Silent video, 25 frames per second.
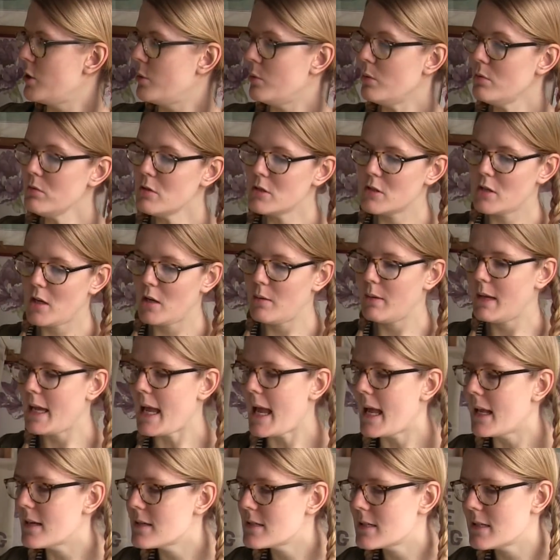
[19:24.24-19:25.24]
You also
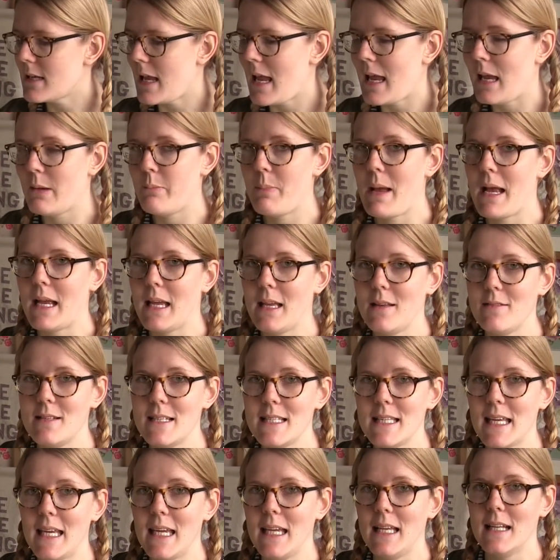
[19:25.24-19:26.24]
get a packet of
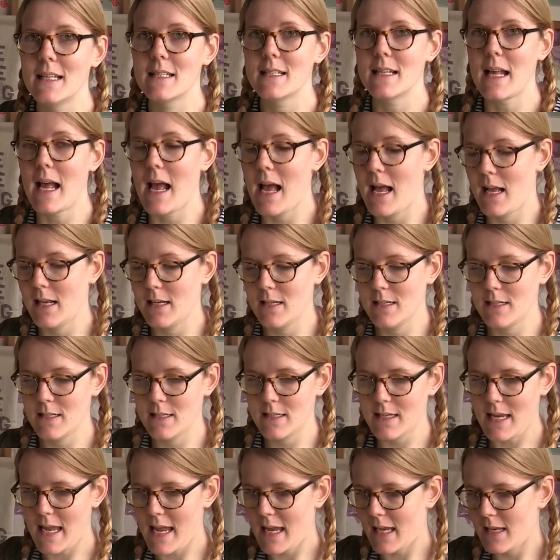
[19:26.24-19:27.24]
seeds
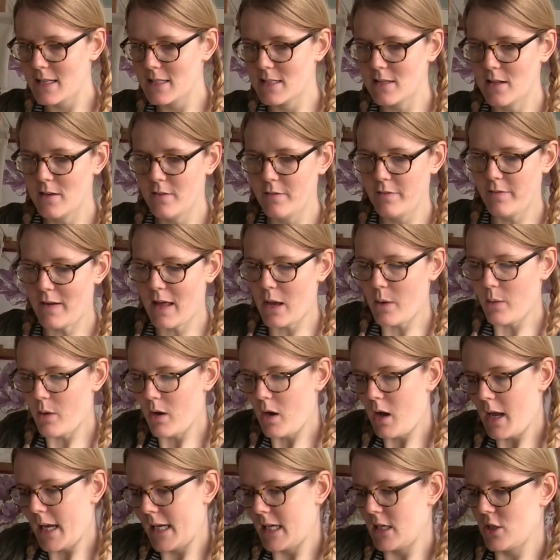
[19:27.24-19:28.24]
and a
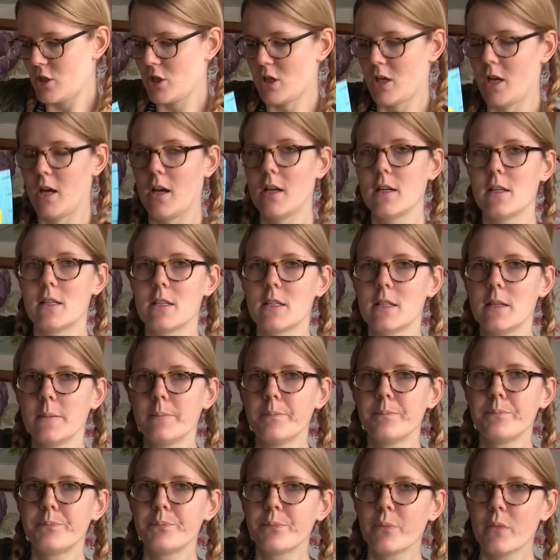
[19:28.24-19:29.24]
sunflower height chart
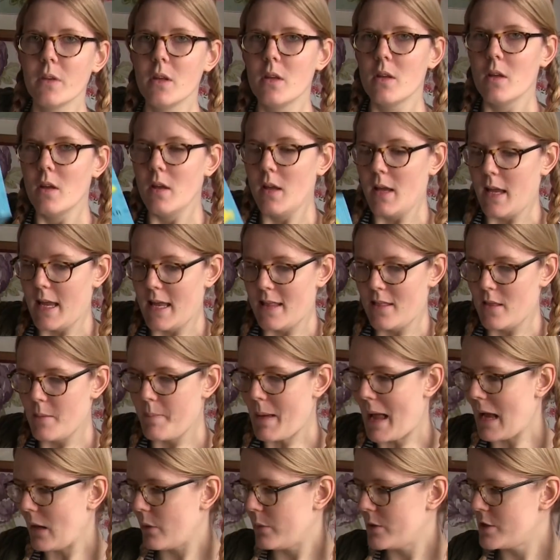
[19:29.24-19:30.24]
in
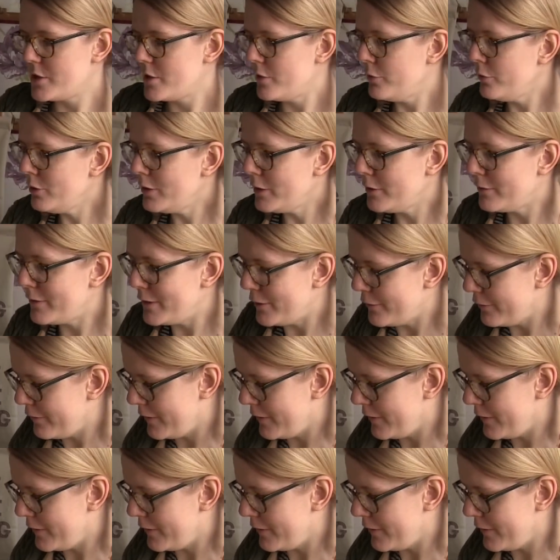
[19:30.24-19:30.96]
the back, which is really, really